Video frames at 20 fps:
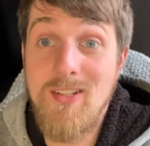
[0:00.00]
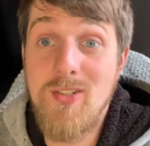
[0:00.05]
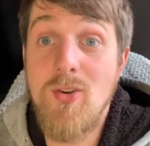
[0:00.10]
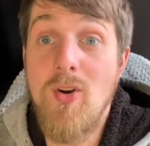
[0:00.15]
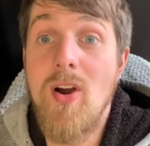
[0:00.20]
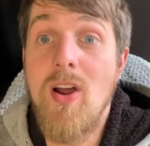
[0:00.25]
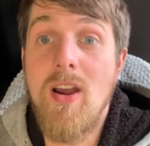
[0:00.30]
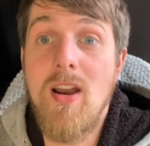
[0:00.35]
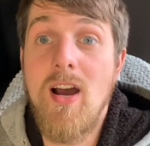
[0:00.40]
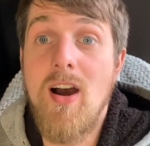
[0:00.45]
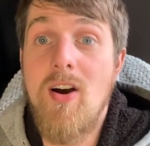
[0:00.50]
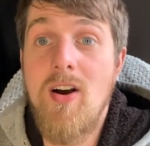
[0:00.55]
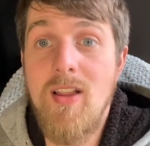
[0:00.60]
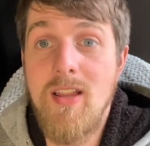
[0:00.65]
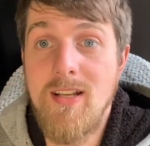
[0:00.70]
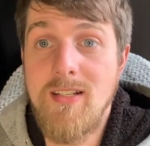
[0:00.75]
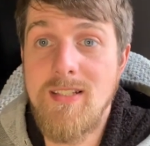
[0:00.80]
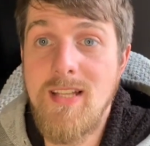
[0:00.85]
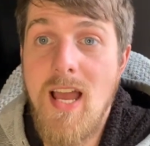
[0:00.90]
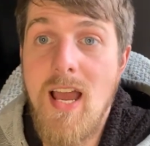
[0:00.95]
Toyota
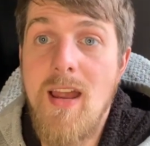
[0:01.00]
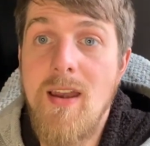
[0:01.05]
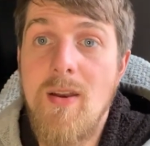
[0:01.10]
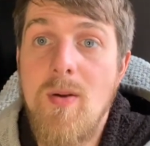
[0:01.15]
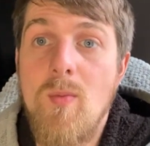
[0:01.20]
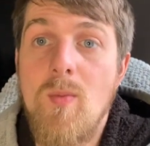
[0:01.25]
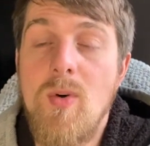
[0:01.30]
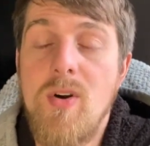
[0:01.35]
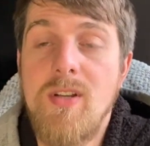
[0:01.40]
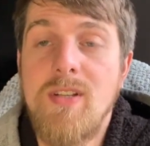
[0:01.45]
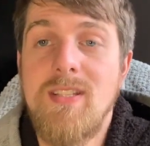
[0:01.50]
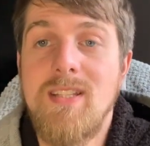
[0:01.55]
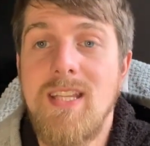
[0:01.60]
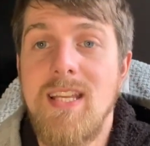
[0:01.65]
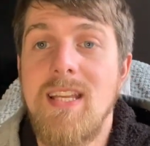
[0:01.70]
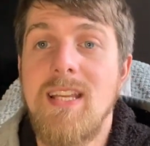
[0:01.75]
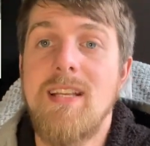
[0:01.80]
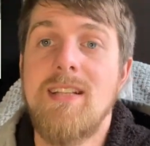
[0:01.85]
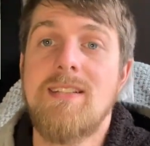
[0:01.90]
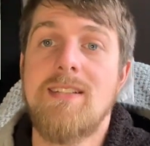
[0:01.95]
Hilux had was
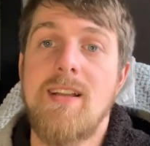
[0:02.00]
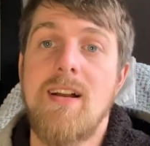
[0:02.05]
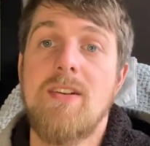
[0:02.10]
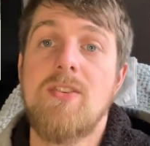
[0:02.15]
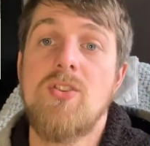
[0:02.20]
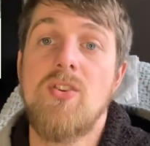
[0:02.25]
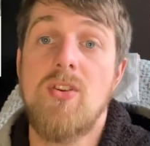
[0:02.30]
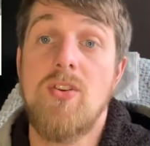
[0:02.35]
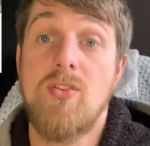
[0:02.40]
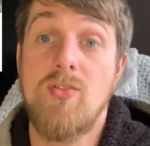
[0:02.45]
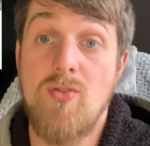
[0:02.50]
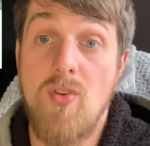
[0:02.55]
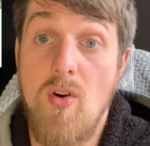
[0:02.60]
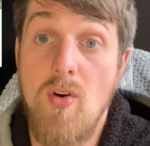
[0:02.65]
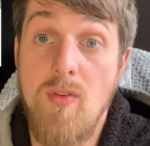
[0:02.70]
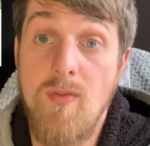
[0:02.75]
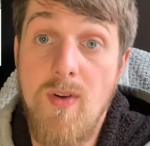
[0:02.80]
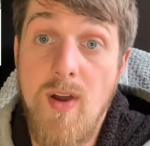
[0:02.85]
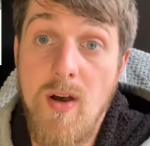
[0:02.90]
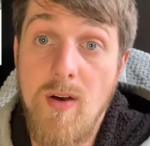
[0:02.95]
the suction
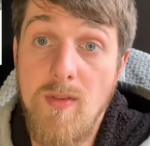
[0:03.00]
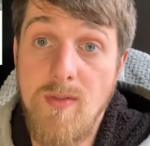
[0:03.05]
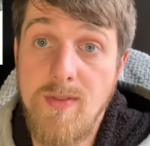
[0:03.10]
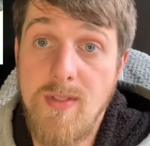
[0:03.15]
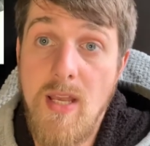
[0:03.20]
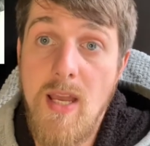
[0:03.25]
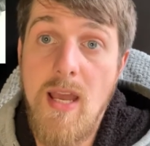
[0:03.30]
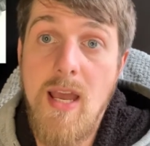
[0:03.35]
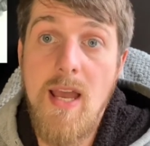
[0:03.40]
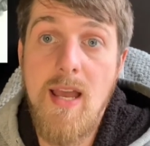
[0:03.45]
control valves.